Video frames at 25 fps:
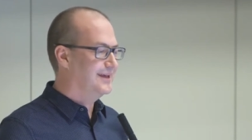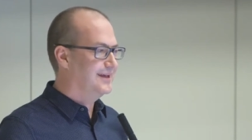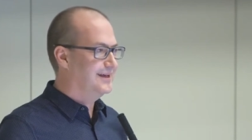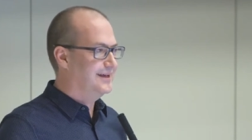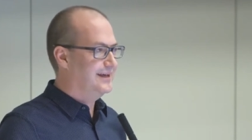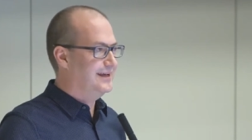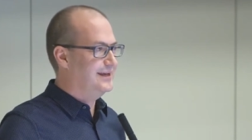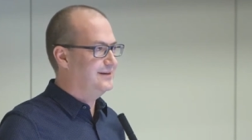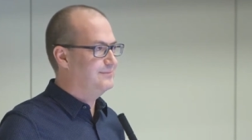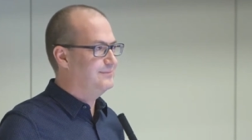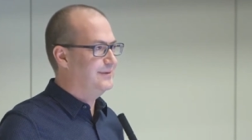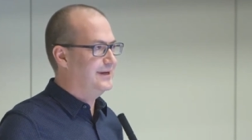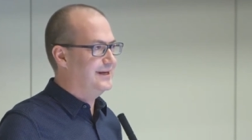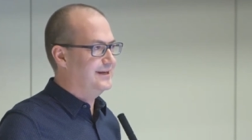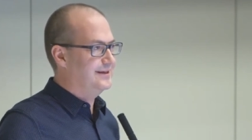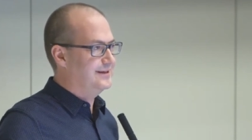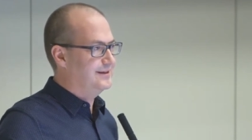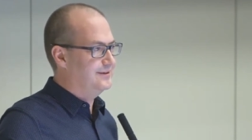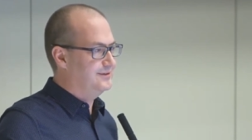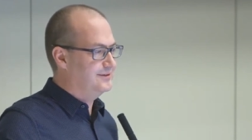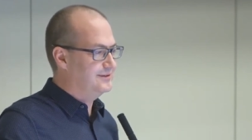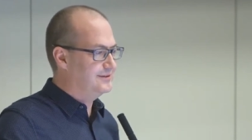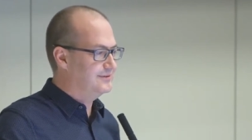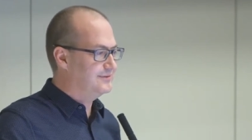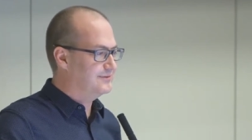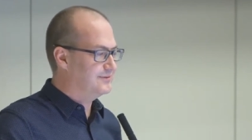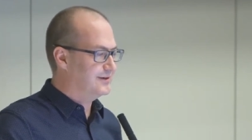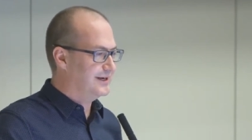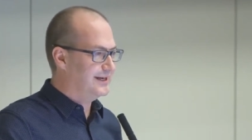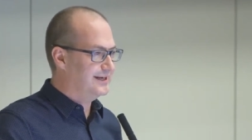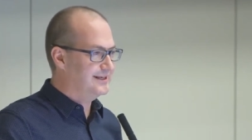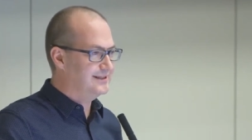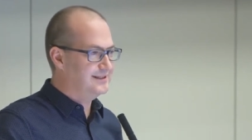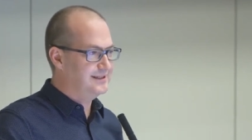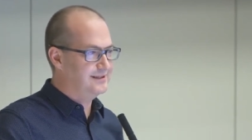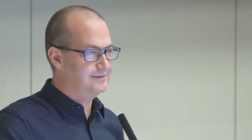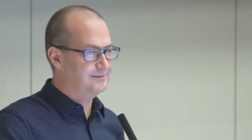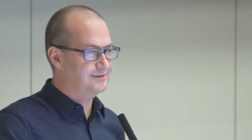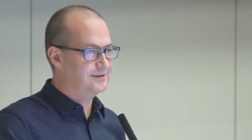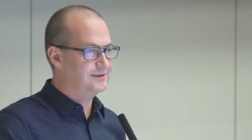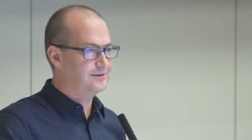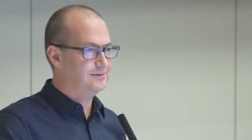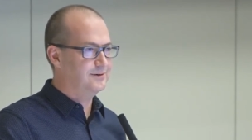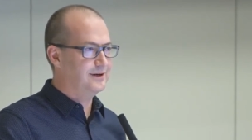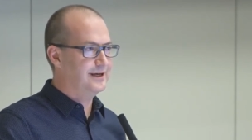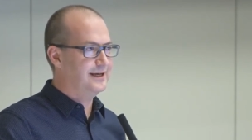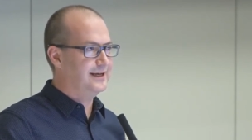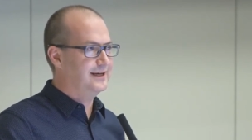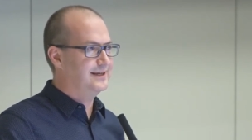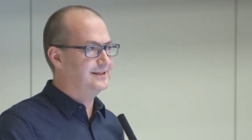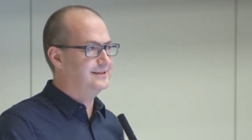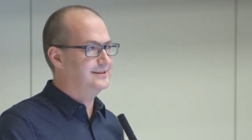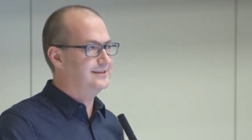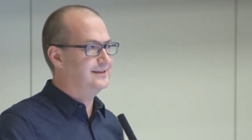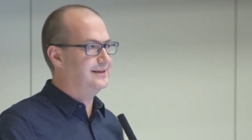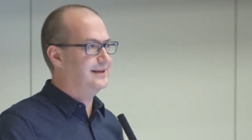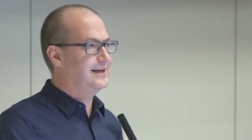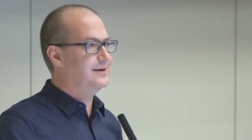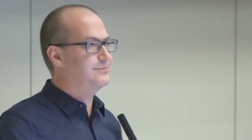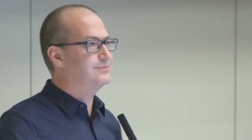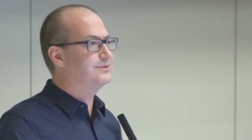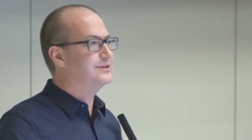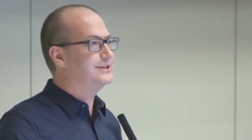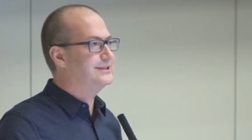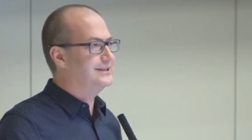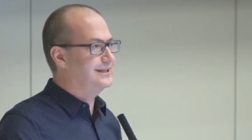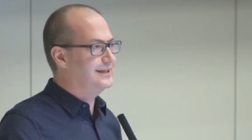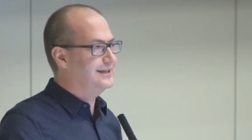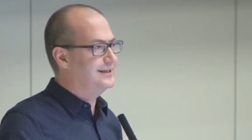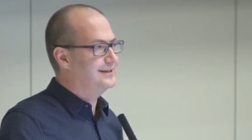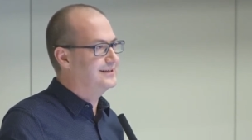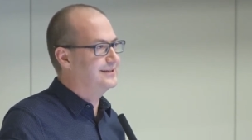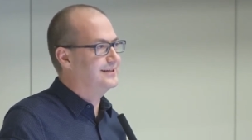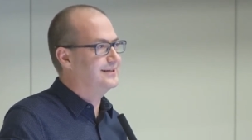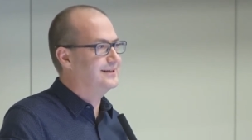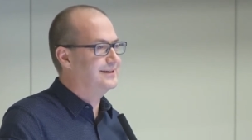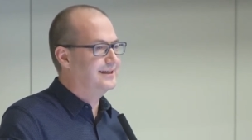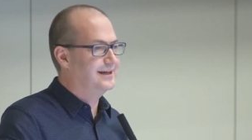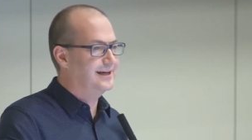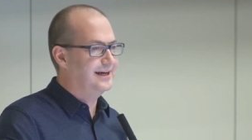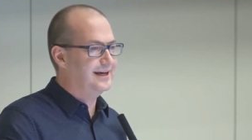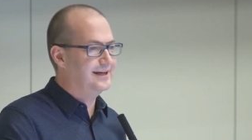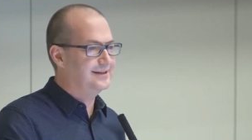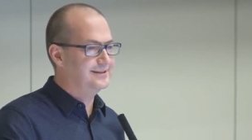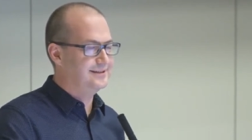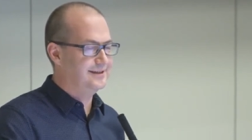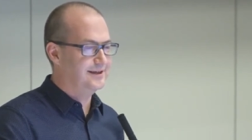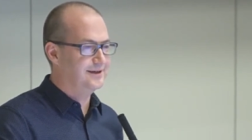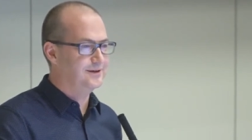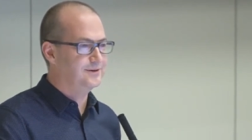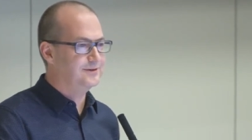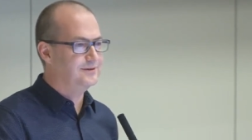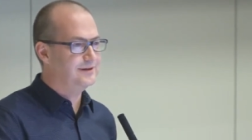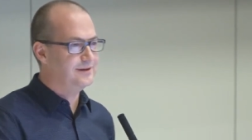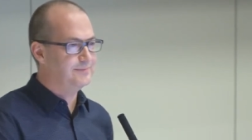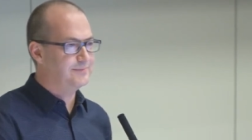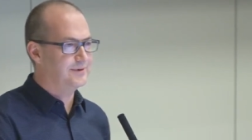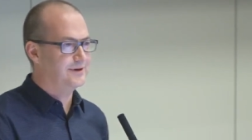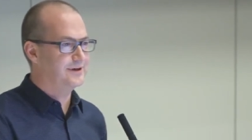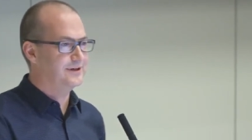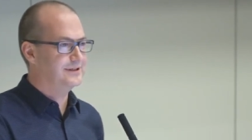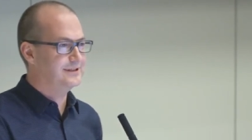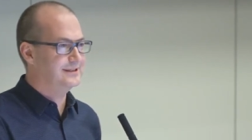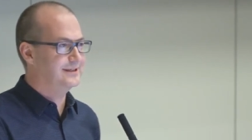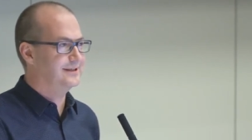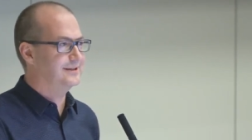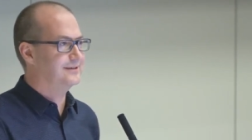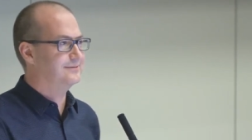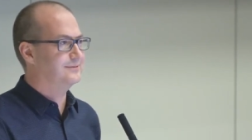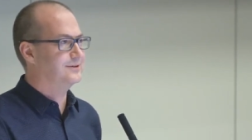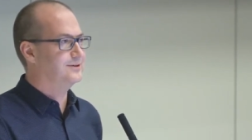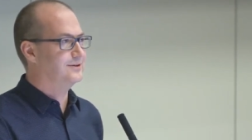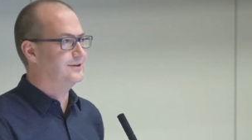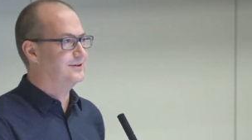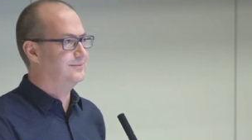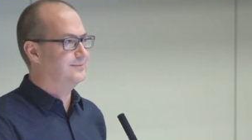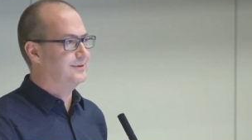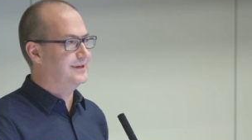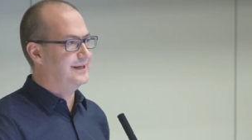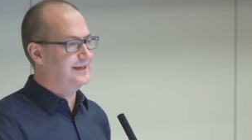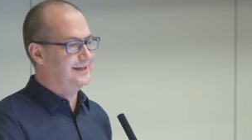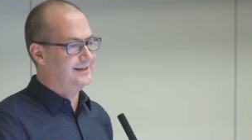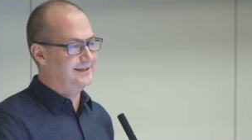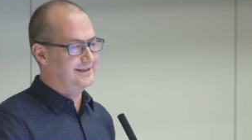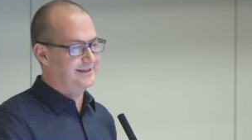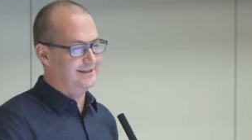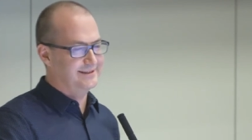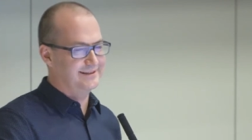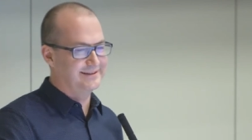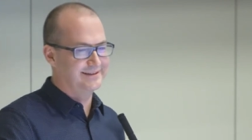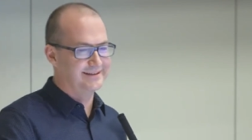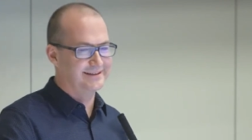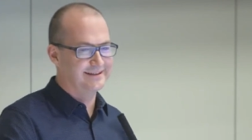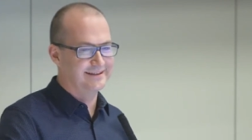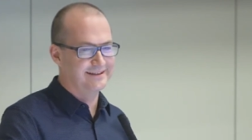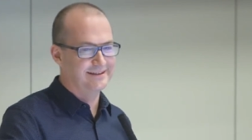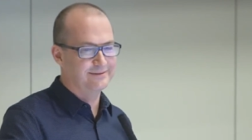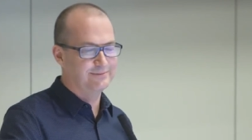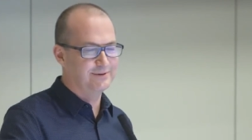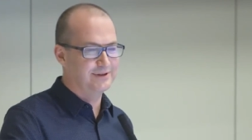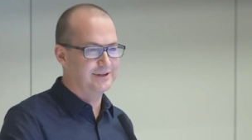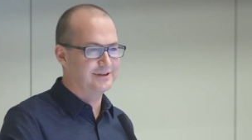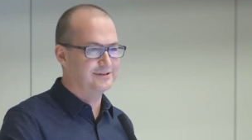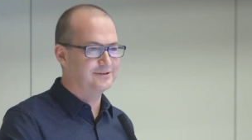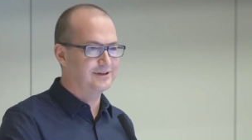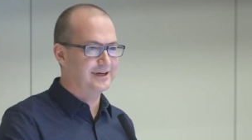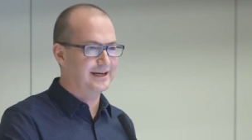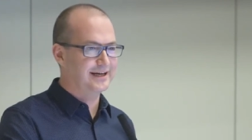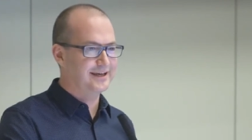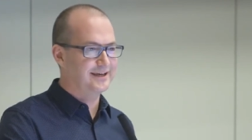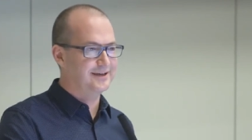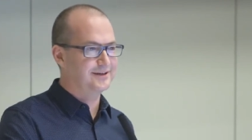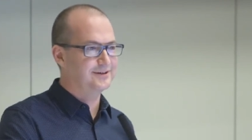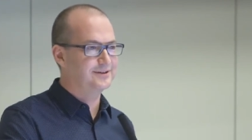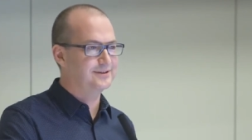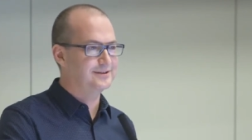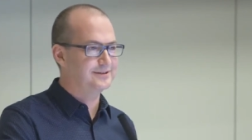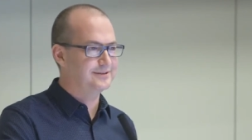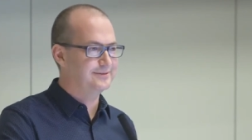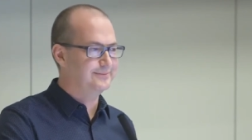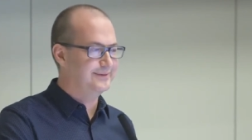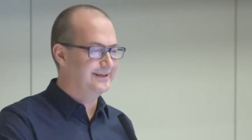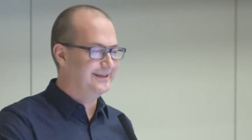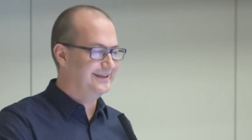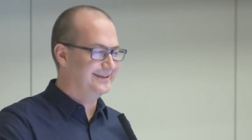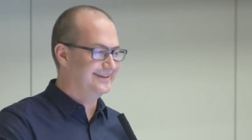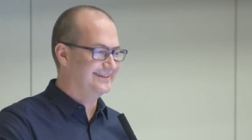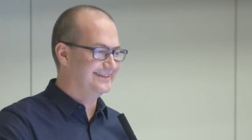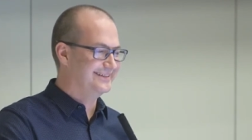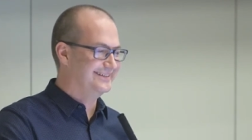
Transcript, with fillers: He'd made loads of friends. He was quite a celebrity as the only person at the rollerblading with a tracheostomy.